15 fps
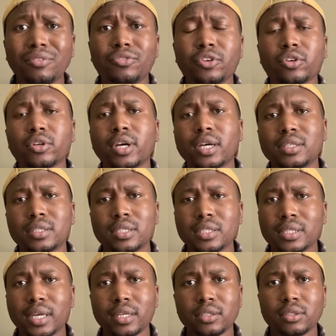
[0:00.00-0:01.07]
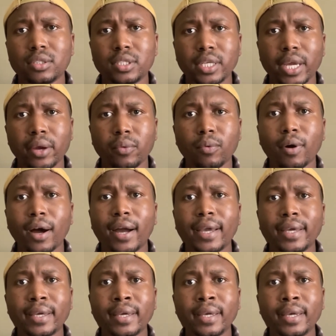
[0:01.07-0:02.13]
you guys decide to
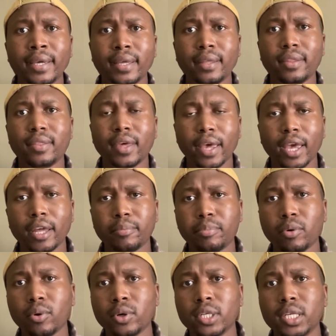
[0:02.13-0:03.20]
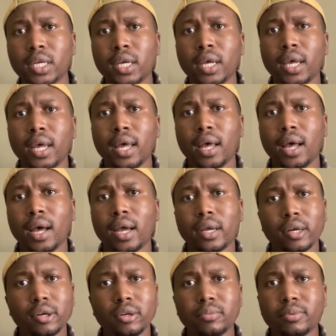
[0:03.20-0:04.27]
DIY the headboard, I
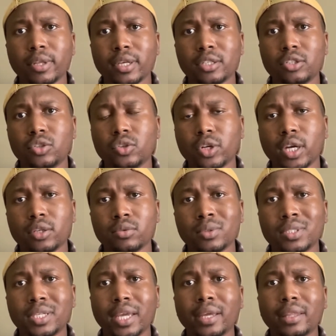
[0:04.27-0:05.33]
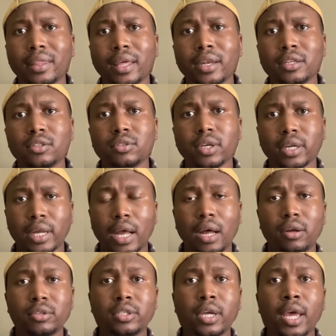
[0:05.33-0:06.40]
hope that you guys would take that into
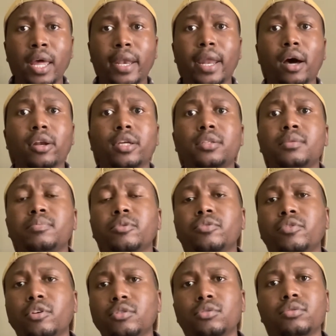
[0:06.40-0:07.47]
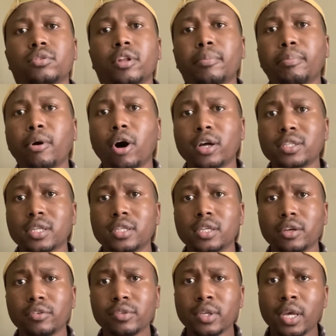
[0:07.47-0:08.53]
account. Now let's move on to the
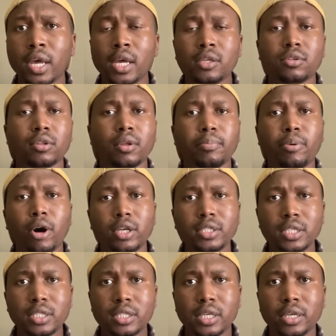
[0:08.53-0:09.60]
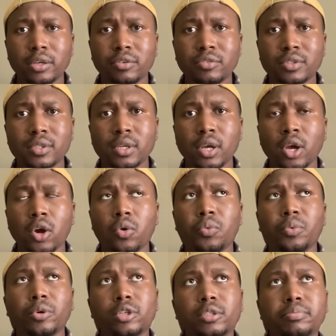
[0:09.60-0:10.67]
positives. So the positives
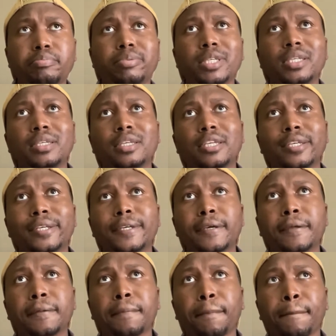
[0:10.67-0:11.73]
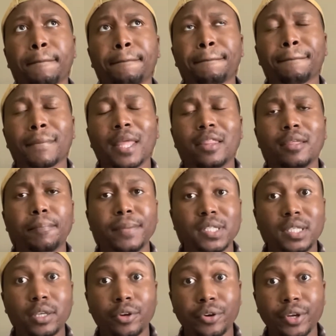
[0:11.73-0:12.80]
would be the
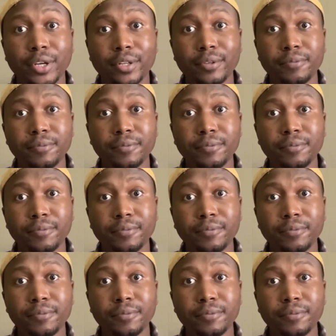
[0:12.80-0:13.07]
material.